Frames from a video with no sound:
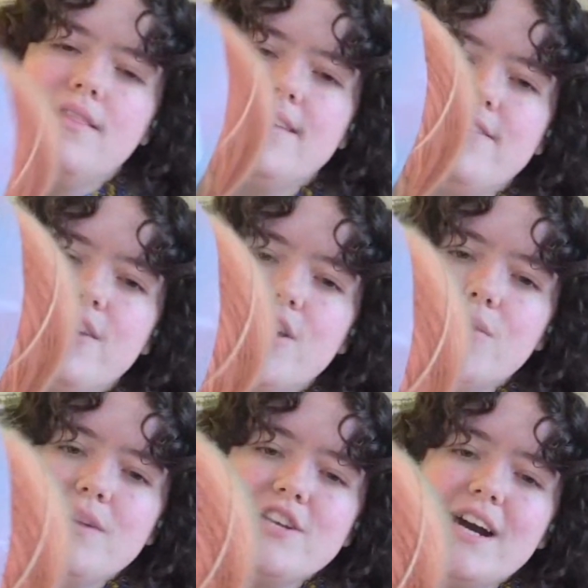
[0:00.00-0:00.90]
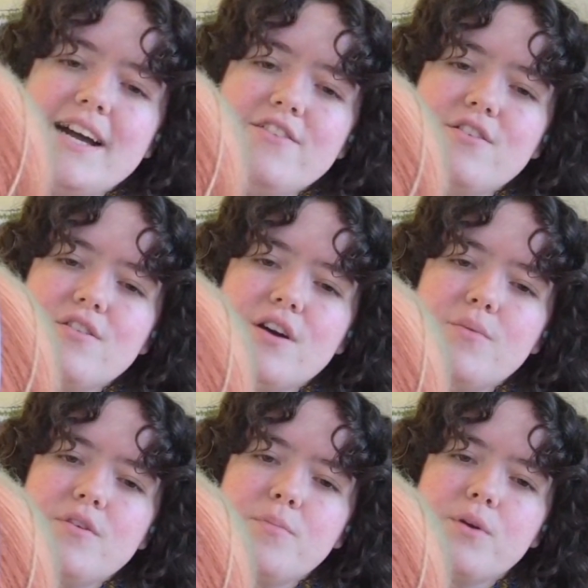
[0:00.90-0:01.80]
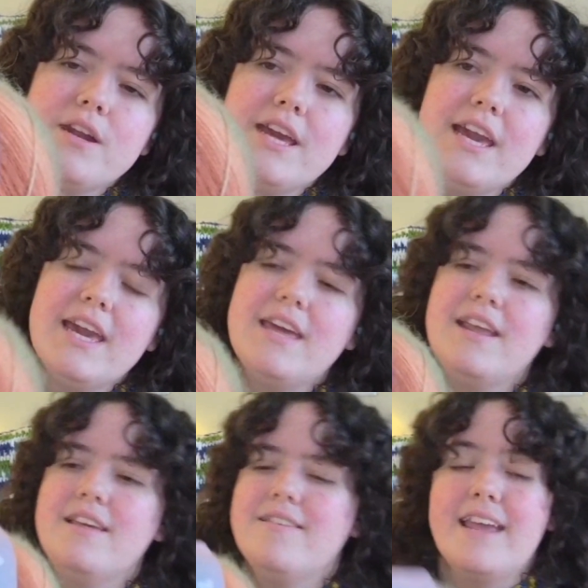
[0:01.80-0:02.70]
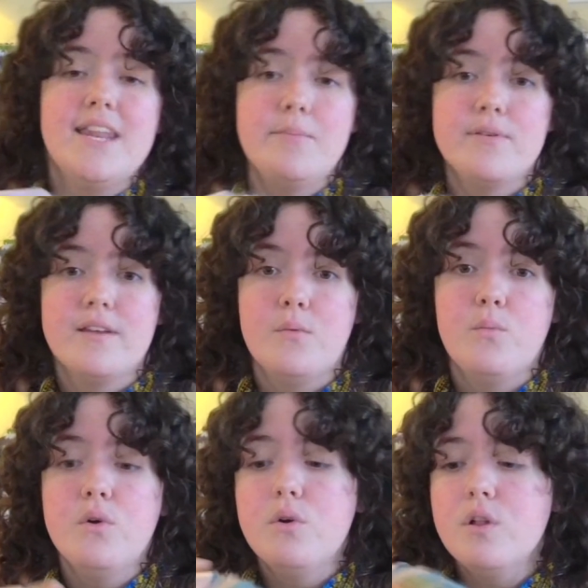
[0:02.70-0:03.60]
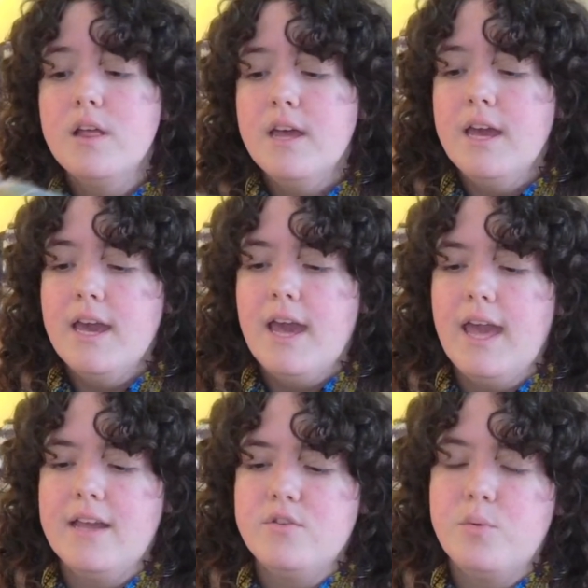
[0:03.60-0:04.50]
this yarn, which I just thought was pretty. It is 80% wool and